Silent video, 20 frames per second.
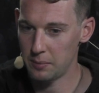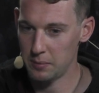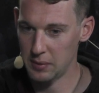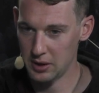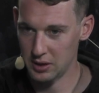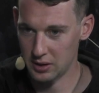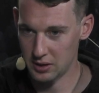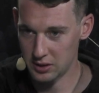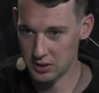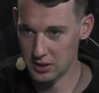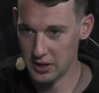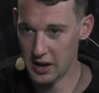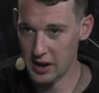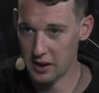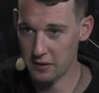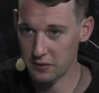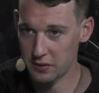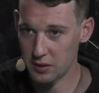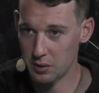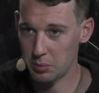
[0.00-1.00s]
meeting the
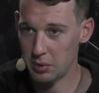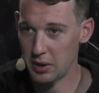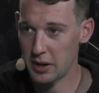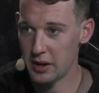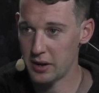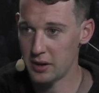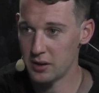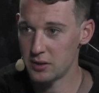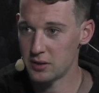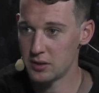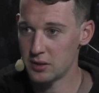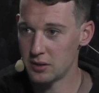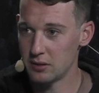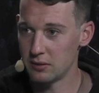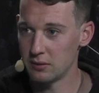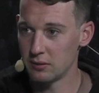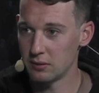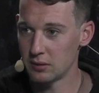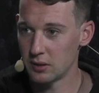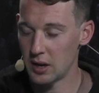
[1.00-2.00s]
staff and the players
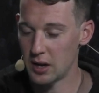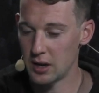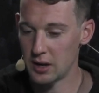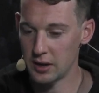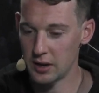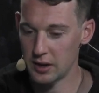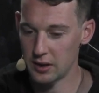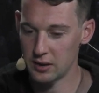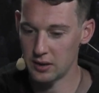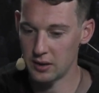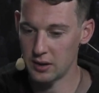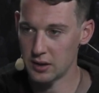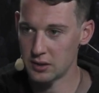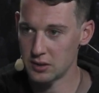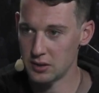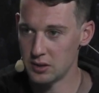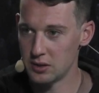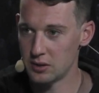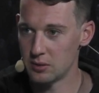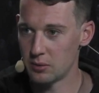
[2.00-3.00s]
and kind of getting the
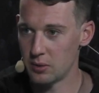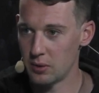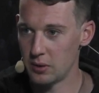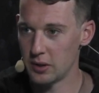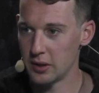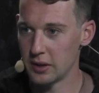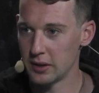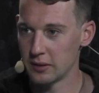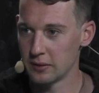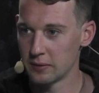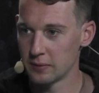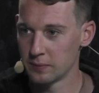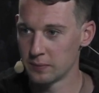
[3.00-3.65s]
next season rolling.